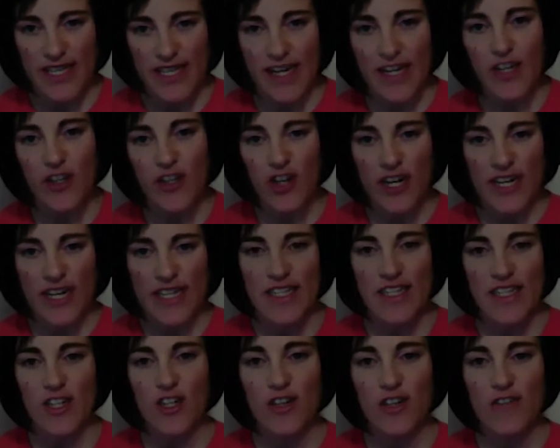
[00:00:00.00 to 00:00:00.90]
How do you
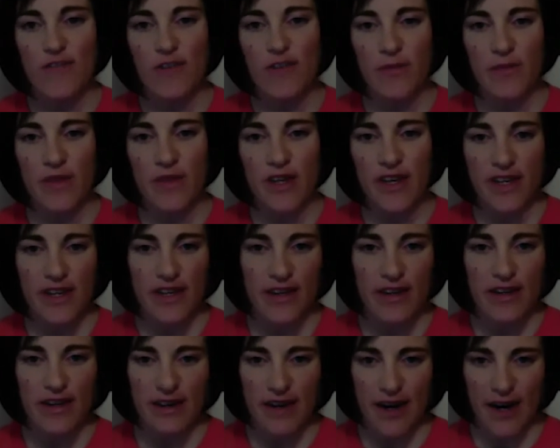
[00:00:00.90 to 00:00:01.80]
transition from
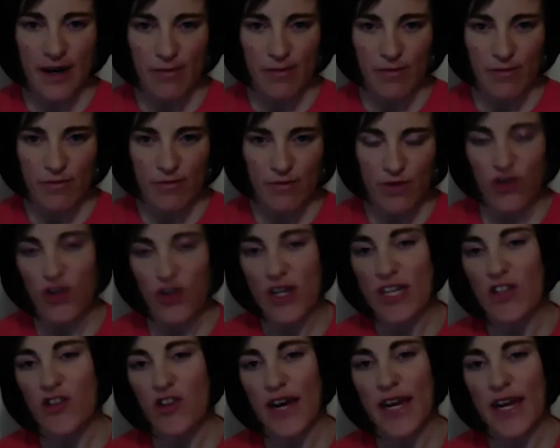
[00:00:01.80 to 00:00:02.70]
the
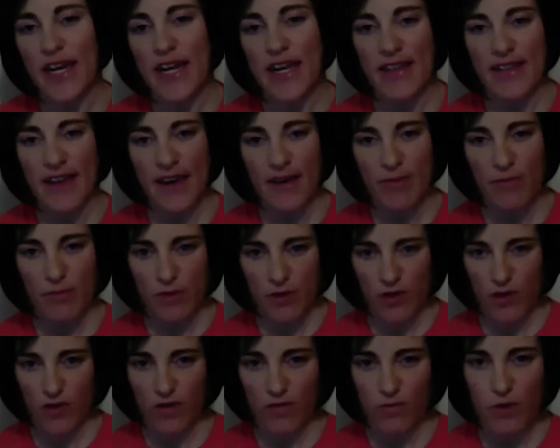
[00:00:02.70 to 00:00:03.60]
strength training, that
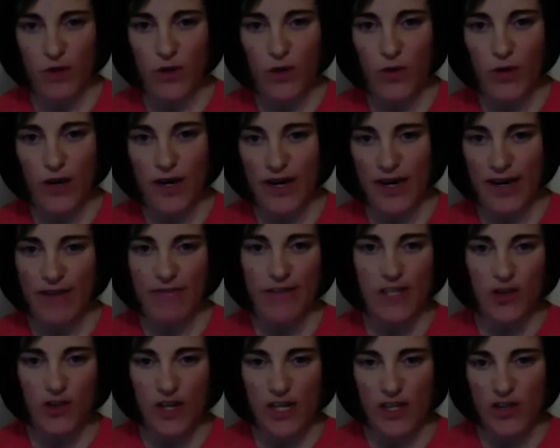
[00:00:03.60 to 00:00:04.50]
sort of pure heavy
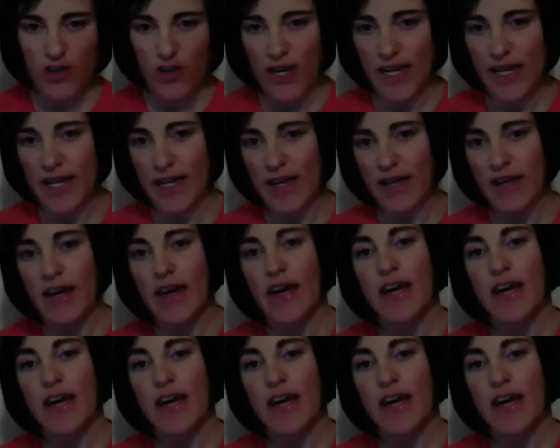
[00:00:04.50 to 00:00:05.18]
strength training,